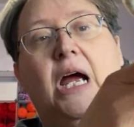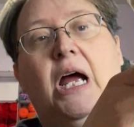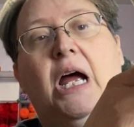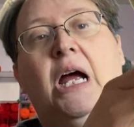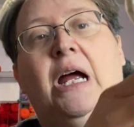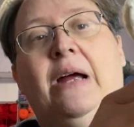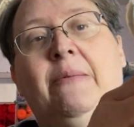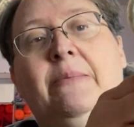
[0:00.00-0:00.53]

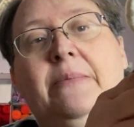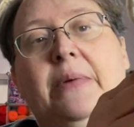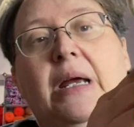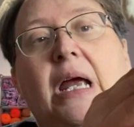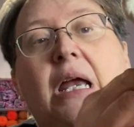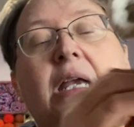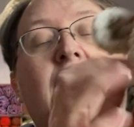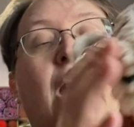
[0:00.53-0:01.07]

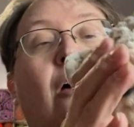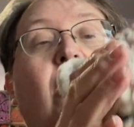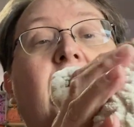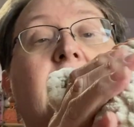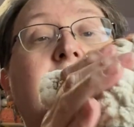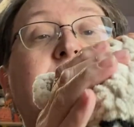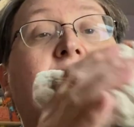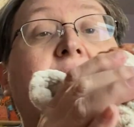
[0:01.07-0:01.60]
Now
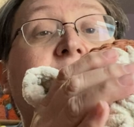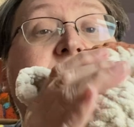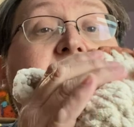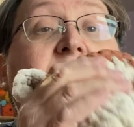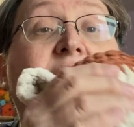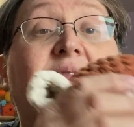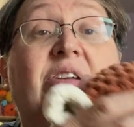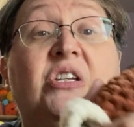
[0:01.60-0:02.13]
it does
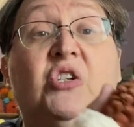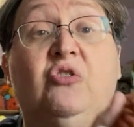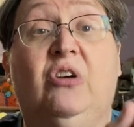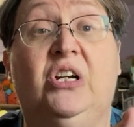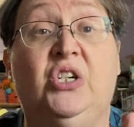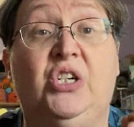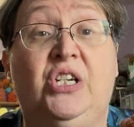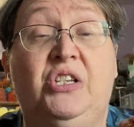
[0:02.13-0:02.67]
give
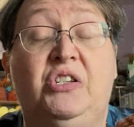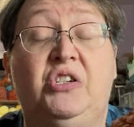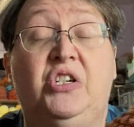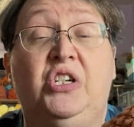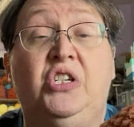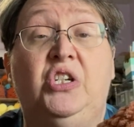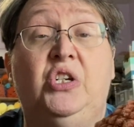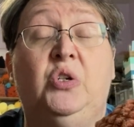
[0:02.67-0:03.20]
instructions to
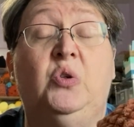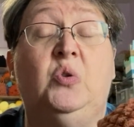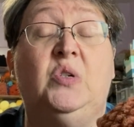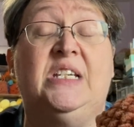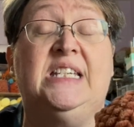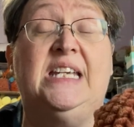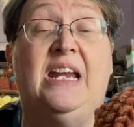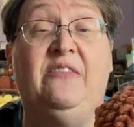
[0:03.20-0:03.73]
do
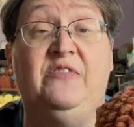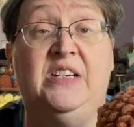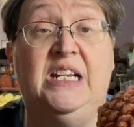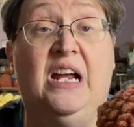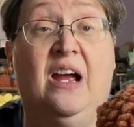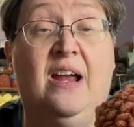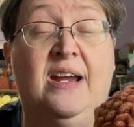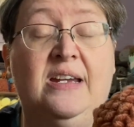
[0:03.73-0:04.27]
safety
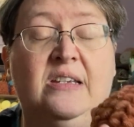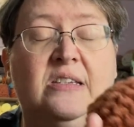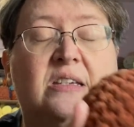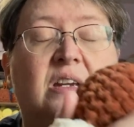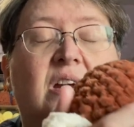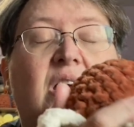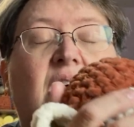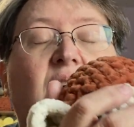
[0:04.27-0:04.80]
eyes,
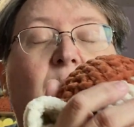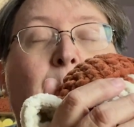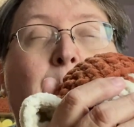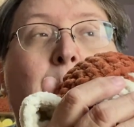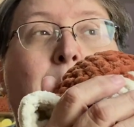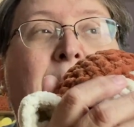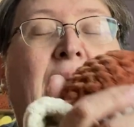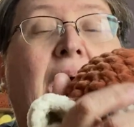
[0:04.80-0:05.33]

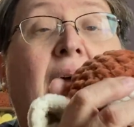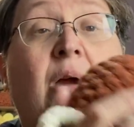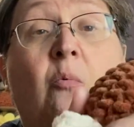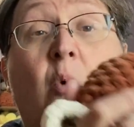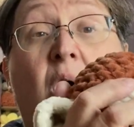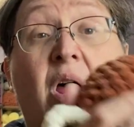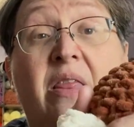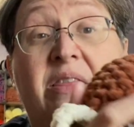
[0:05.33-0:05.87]
but I
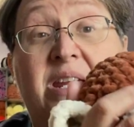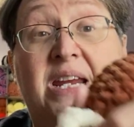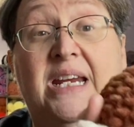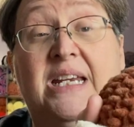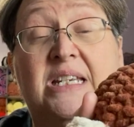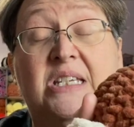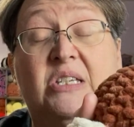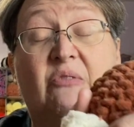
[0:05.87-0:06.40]
want
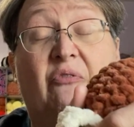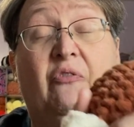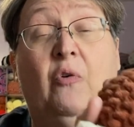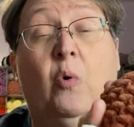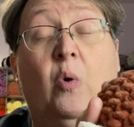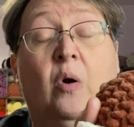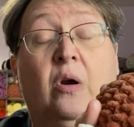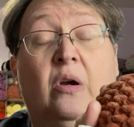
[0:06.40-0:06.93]
these
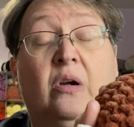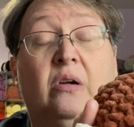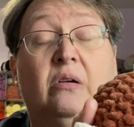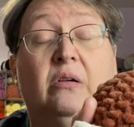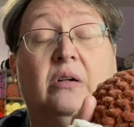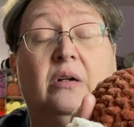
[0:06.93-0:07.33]
for